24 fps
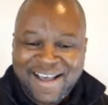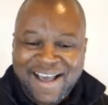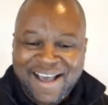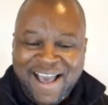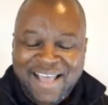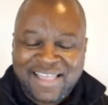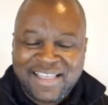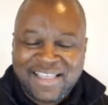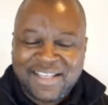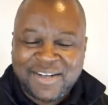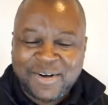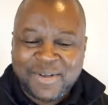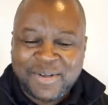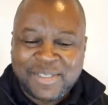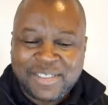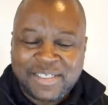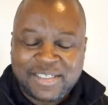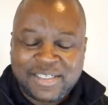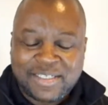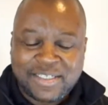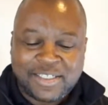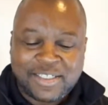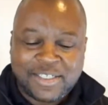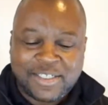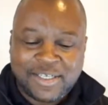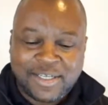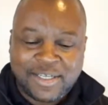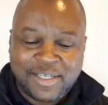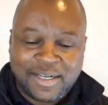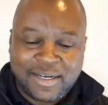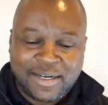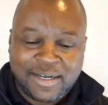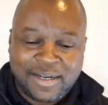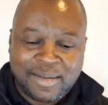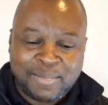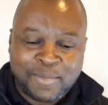I think it runs is
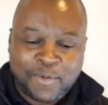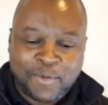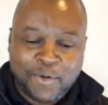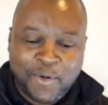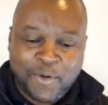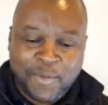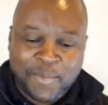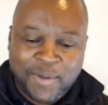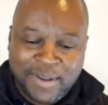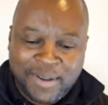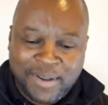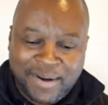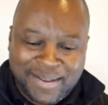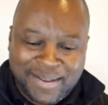Ichiri, the Muromi,